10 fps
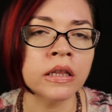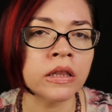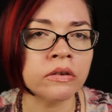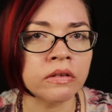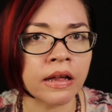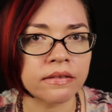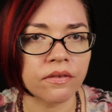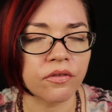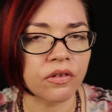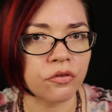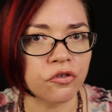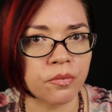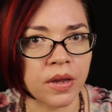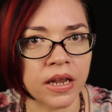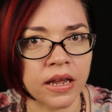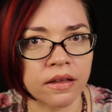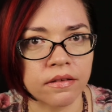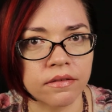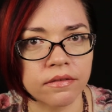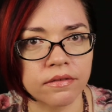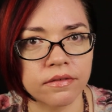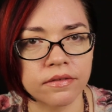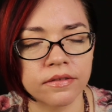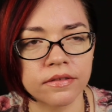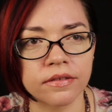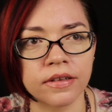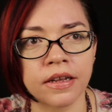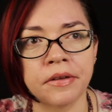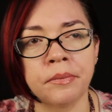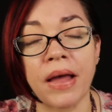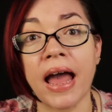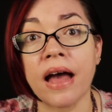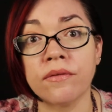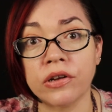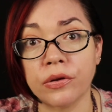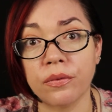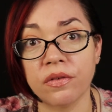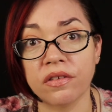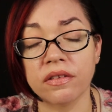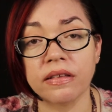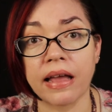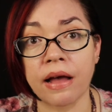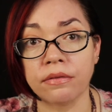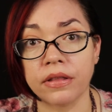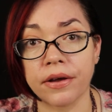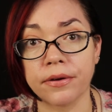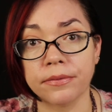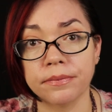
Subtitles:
There's lots of social media avenues out there.